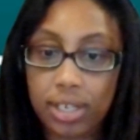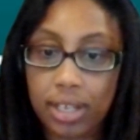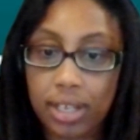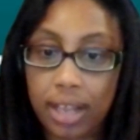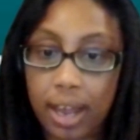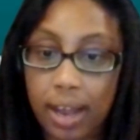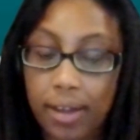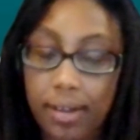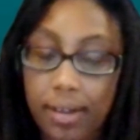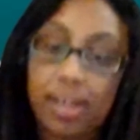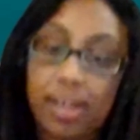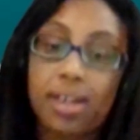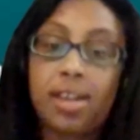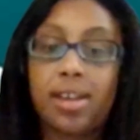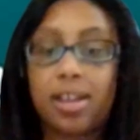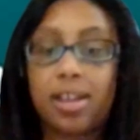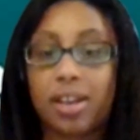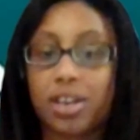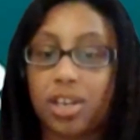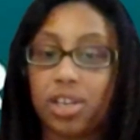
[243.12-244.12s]
to that
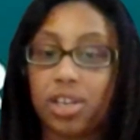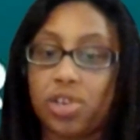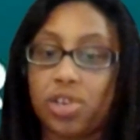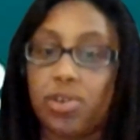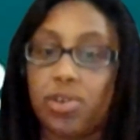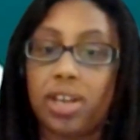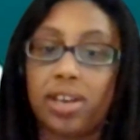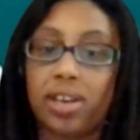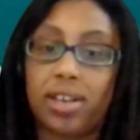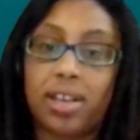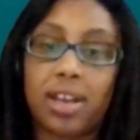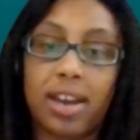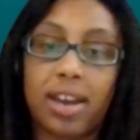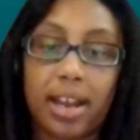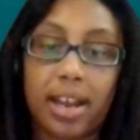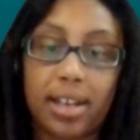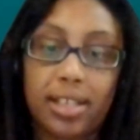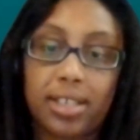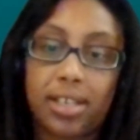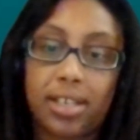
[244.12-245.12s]
you can
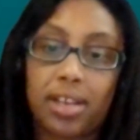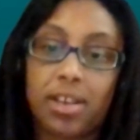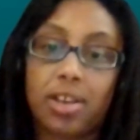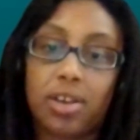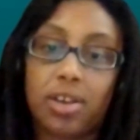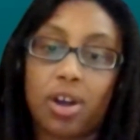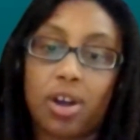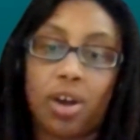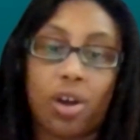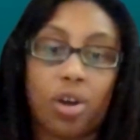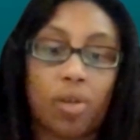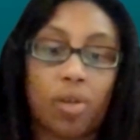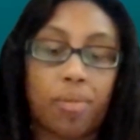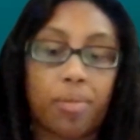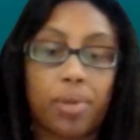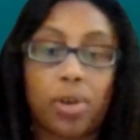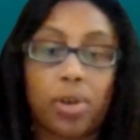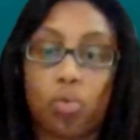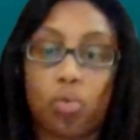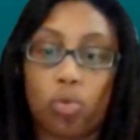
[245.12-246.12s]
connect
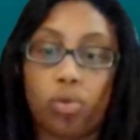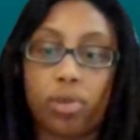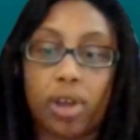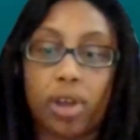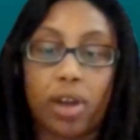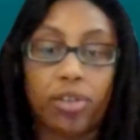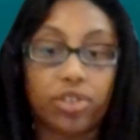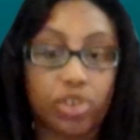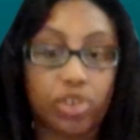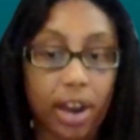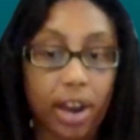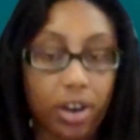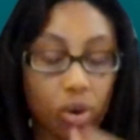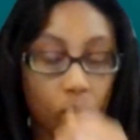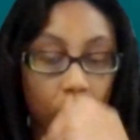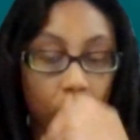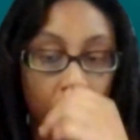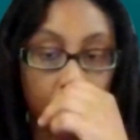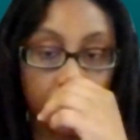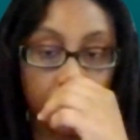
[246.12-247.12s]
um, health tracker
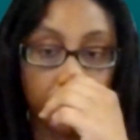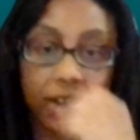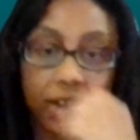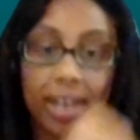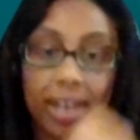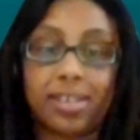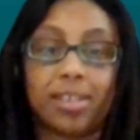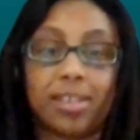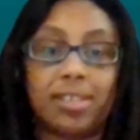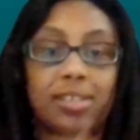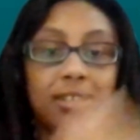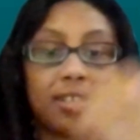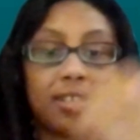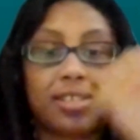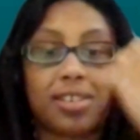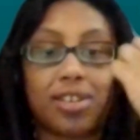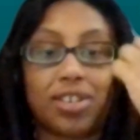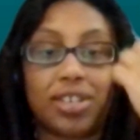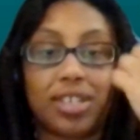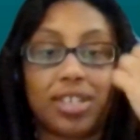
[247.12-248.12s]
wearable devices
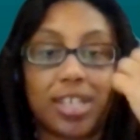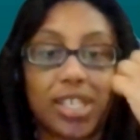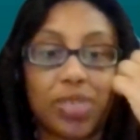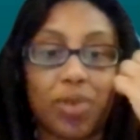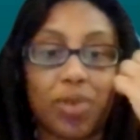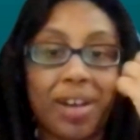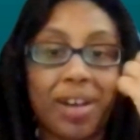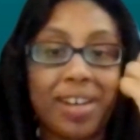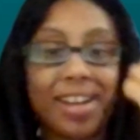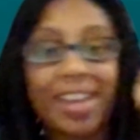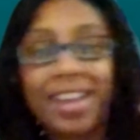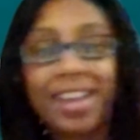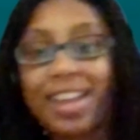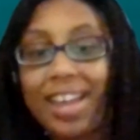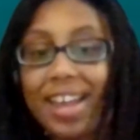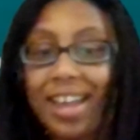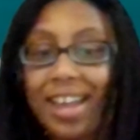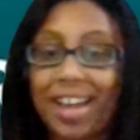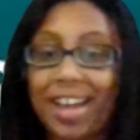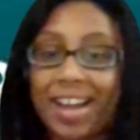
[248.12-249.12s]
such as this one.
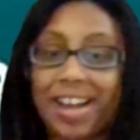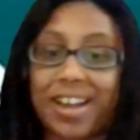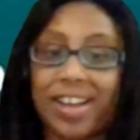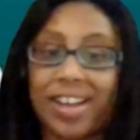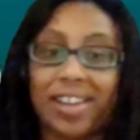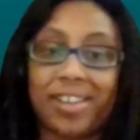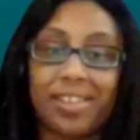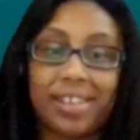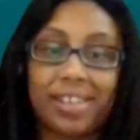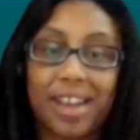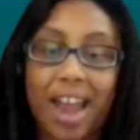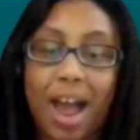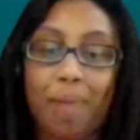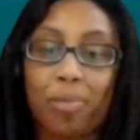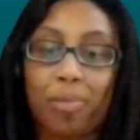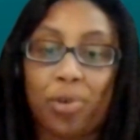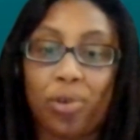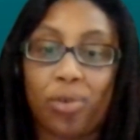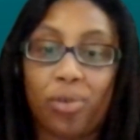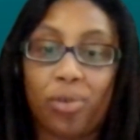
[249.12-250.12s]
Uh,
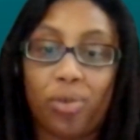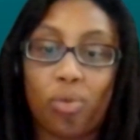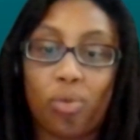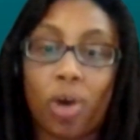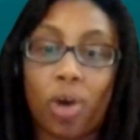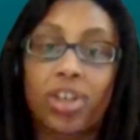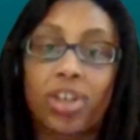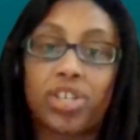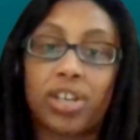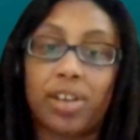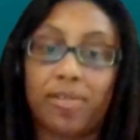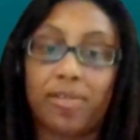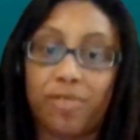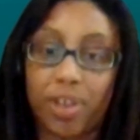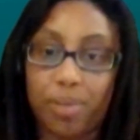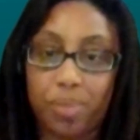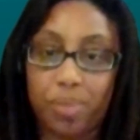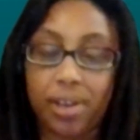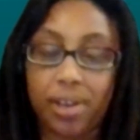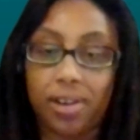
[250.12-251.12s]
Apple Watch and
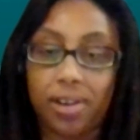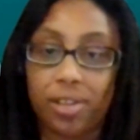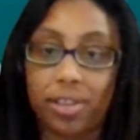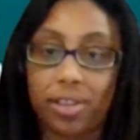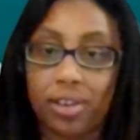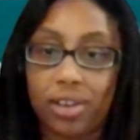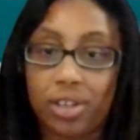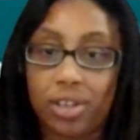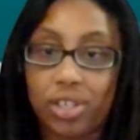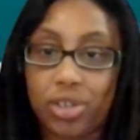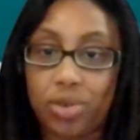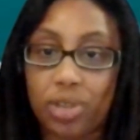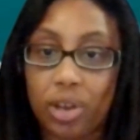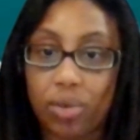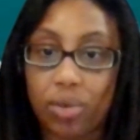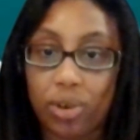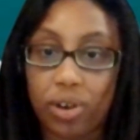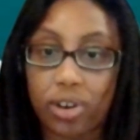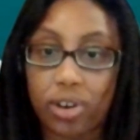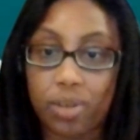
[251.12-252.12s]
Fitbit are the two that
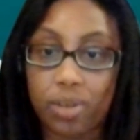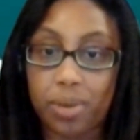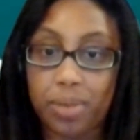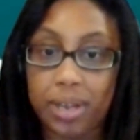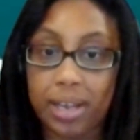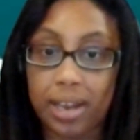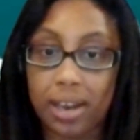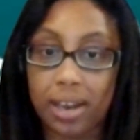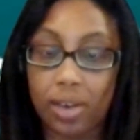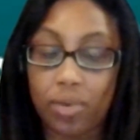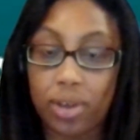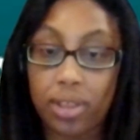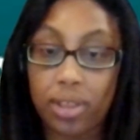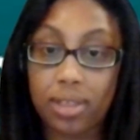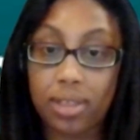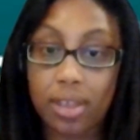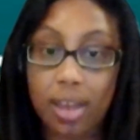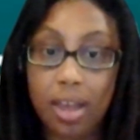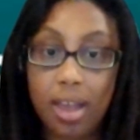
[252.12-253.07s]
we're going to be beginning with